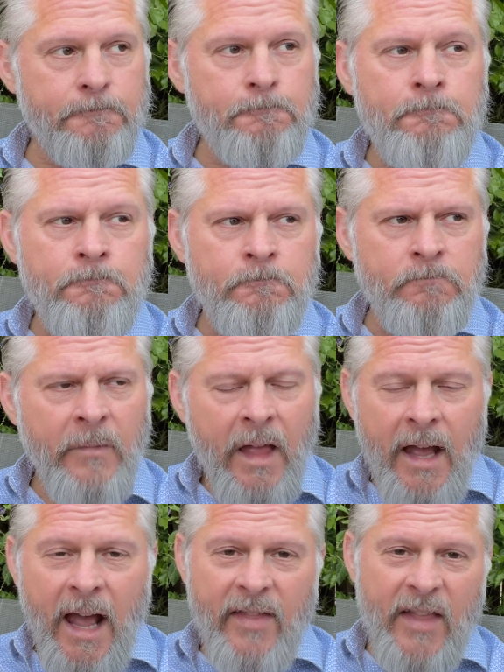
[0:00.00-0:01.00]
And
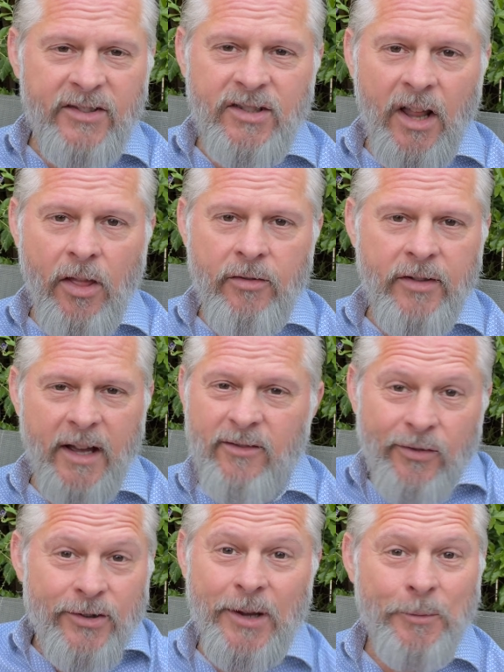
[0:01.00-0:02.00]
that's another
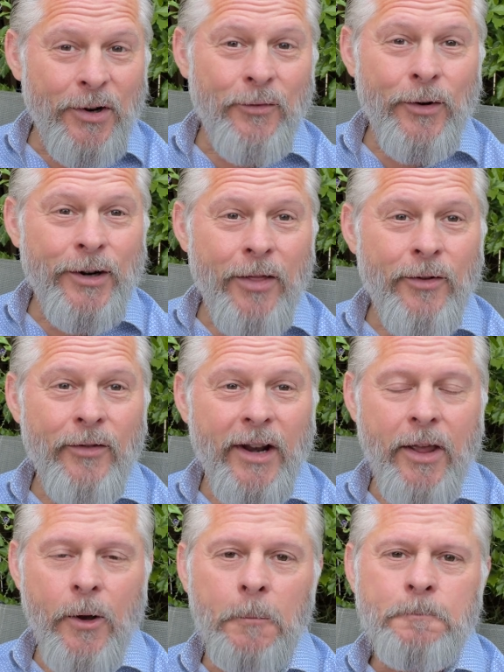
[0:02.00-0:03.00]
subject for another
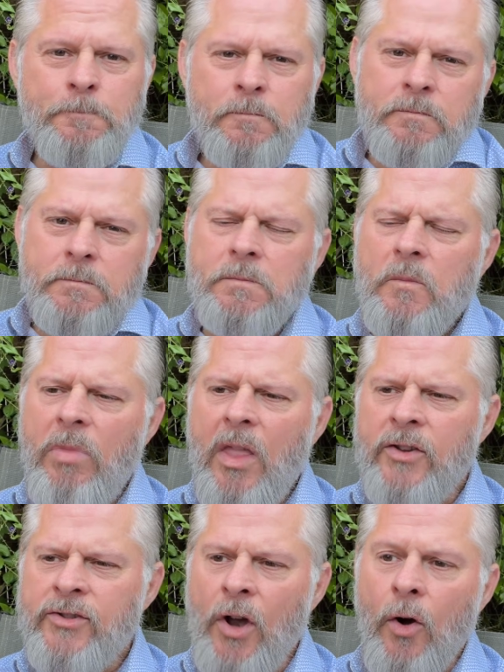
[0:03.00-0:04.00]
video.
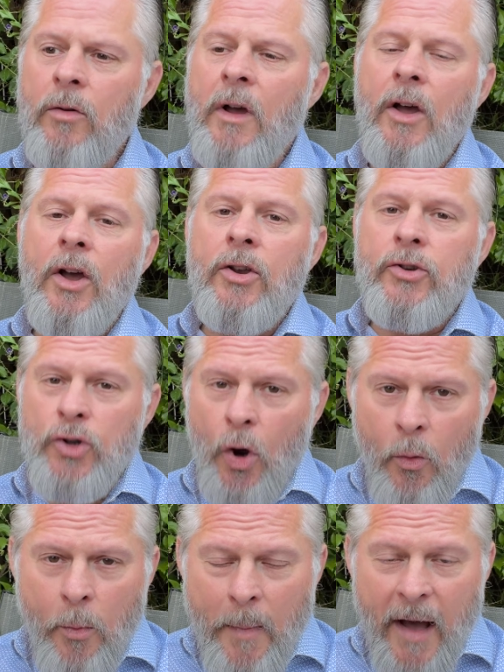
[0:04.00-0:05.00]
So, do
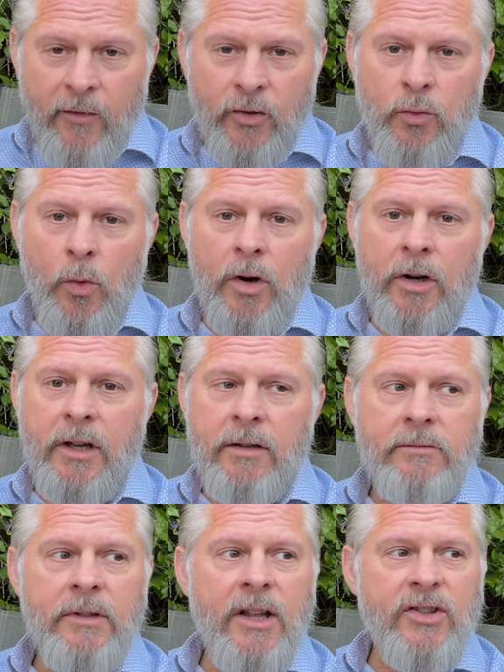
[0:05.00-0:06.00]
open baffles work
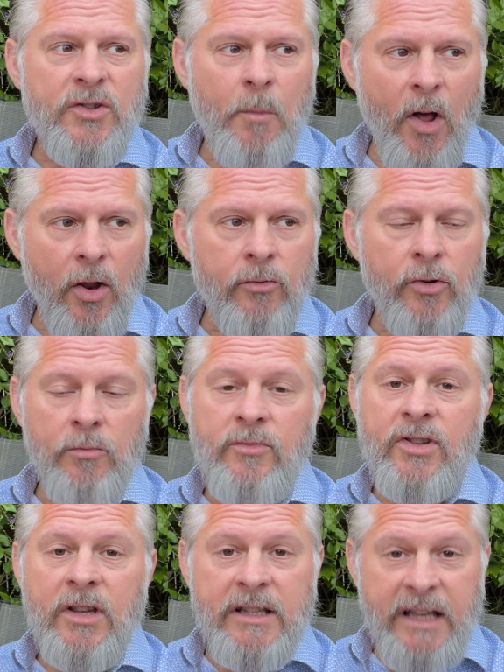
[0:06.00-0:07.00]
in smaller
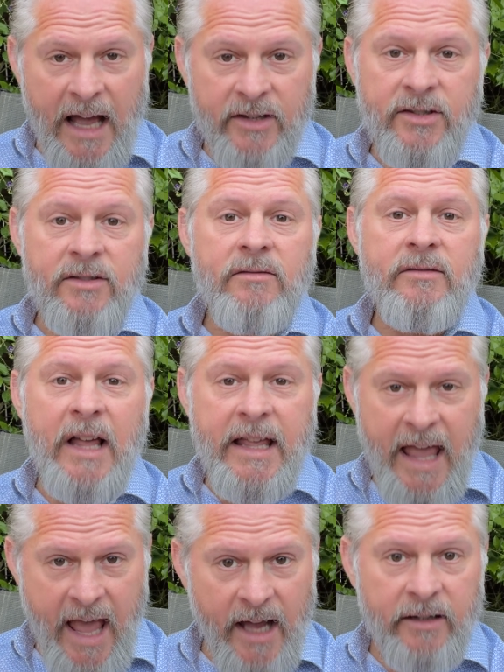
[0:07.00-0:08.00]
rooms? Yes, they
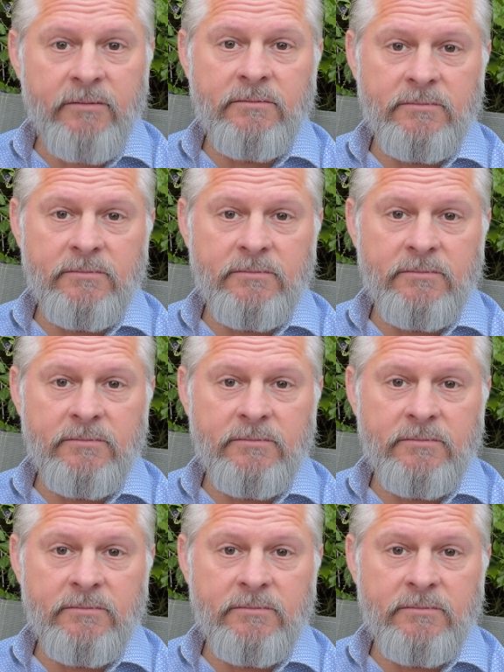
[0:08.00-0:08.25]
can.